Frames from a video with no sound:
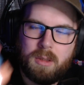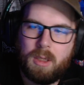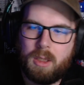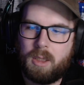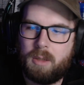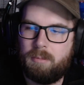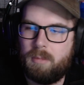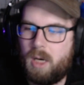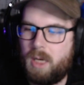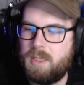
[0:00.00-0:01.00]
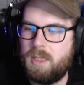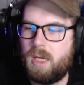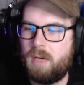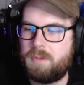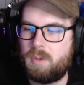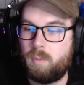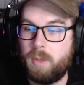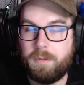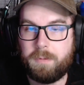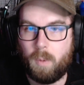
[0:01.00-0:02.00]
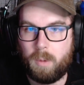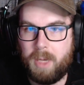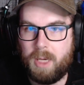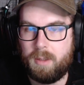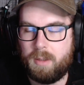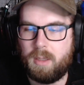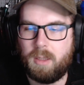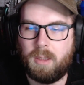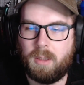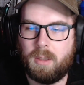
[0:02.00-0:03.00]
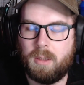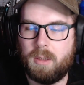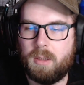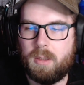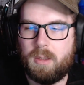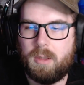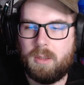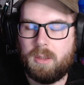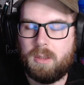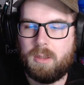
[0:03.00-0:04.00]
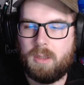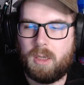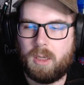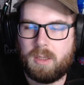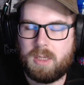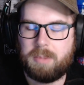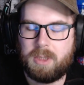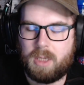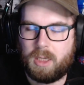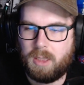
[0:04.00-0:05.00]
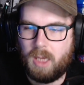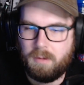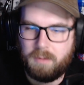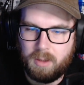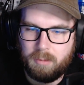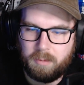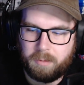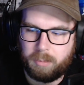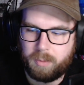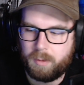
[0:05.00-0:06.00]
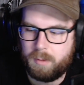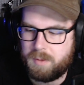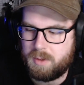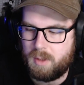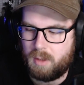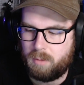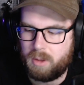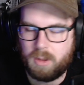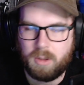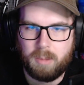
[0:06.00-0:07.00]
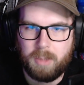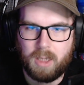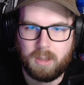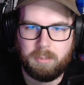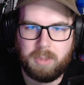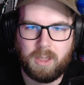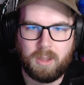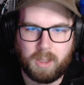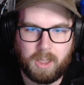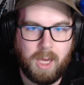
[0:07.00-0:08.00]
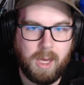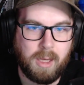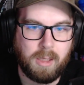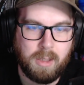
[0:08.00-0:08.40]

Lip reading: I did have to reformat the template that I gave them for proofs. They're really good about being like, hey,